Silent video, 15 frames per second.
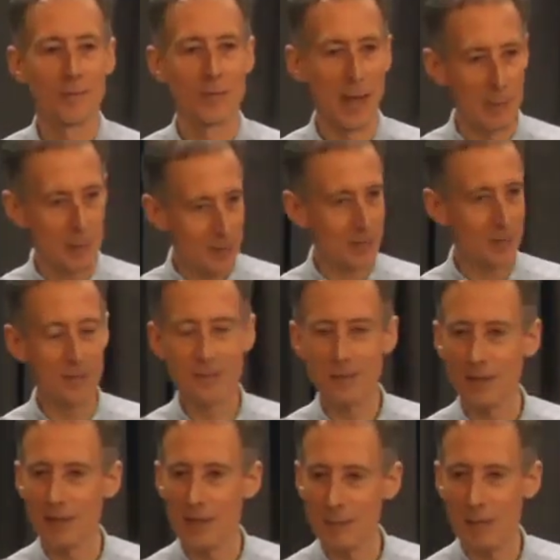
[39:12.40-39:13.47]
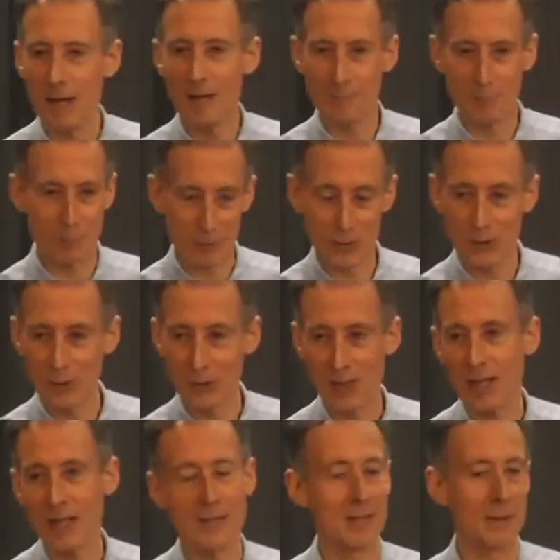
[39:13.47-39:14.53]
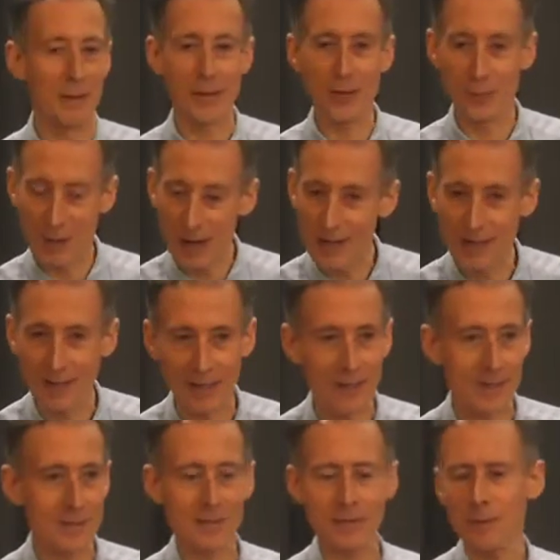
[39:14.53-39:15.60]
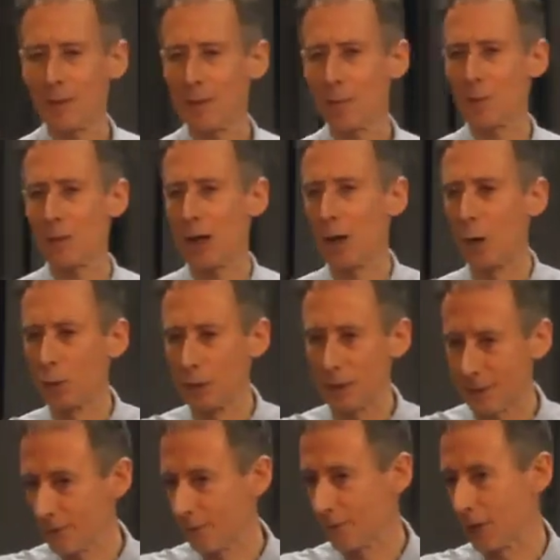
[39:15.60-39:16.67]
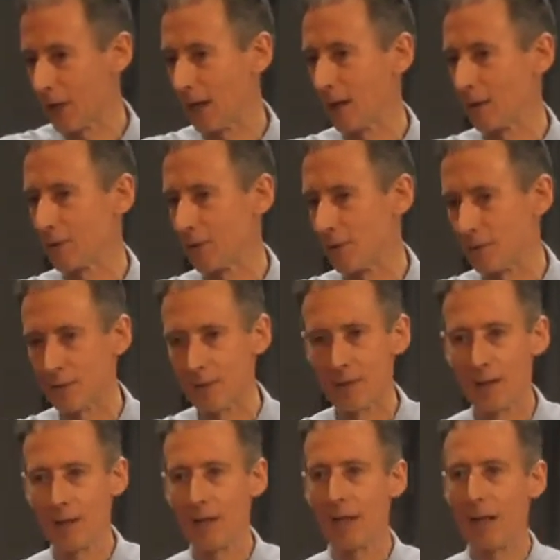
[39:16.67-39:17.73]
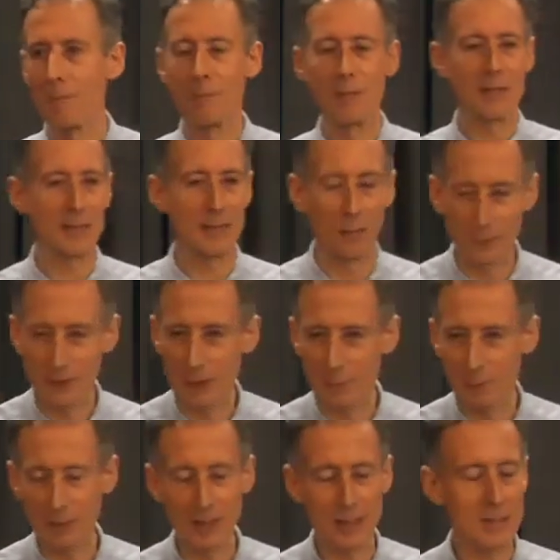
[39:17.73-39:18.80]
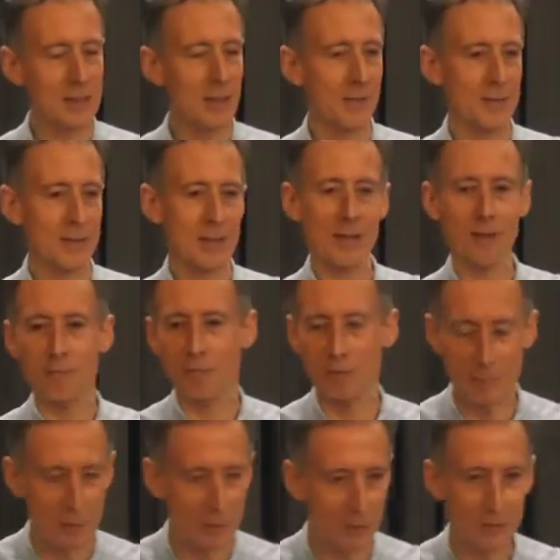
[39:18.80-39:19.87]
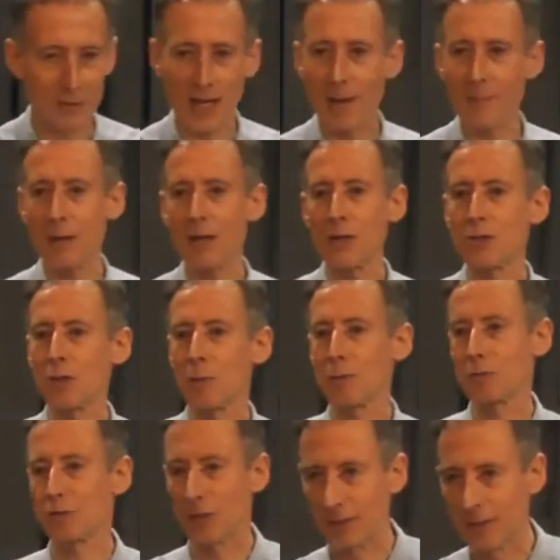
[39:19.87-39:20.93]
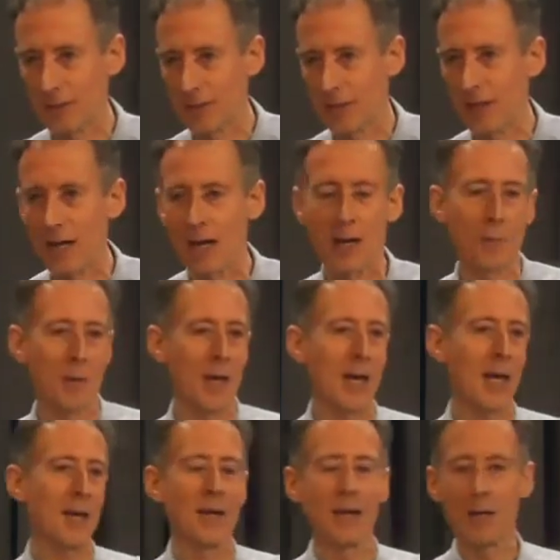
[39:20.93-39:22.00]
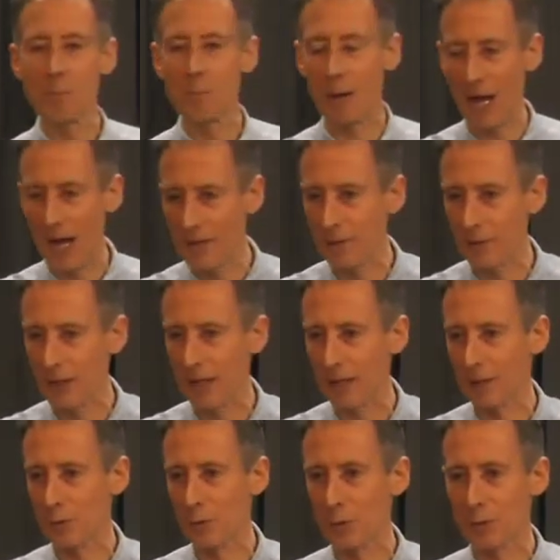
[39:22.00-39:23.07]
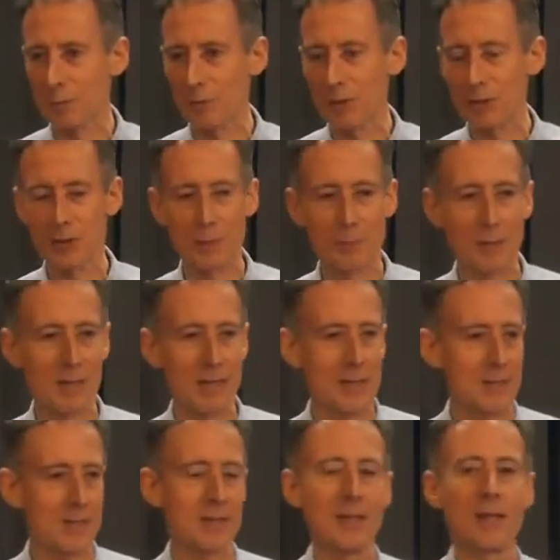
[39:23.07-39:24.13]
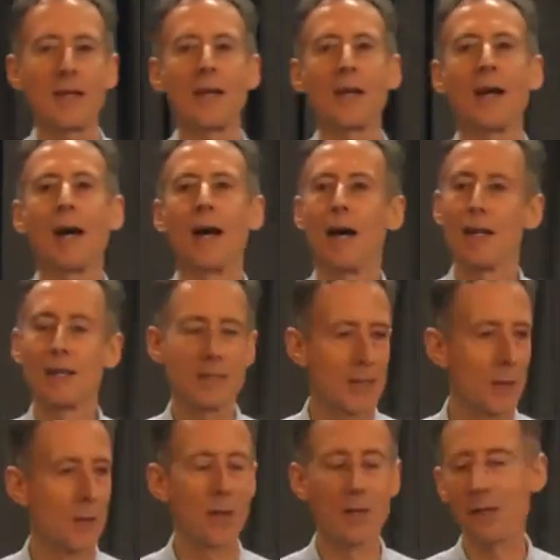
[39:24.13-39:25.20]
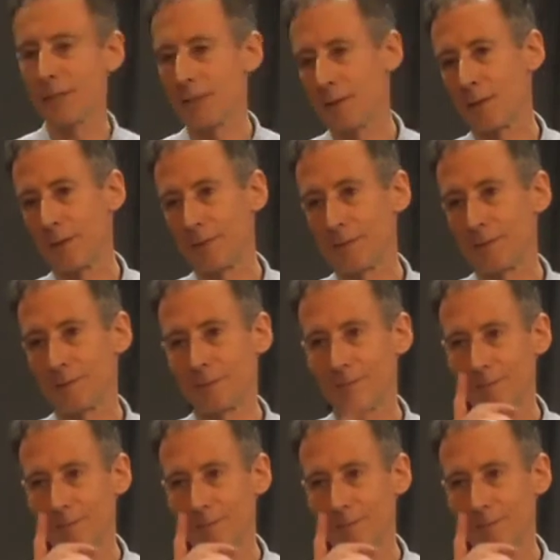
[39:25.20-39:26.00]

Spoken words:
They were just concerned about prosecuting us, and they were threatening us with a whole list of charges. Assaulting a police officer, criminal damage, obstructing the highway, behaviour likely to cause a breach of the peace, and so on and so on.